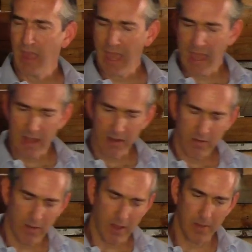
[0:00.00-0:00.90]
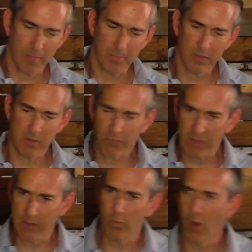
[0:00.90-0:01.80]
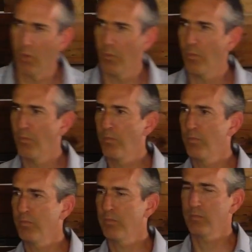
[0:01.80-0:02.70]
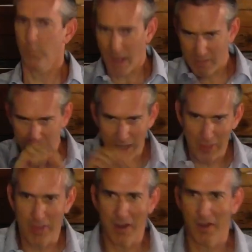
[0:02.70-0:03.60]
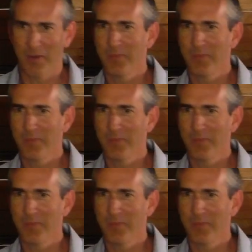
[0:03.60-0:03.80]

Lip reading: and defeat Rome right then and there.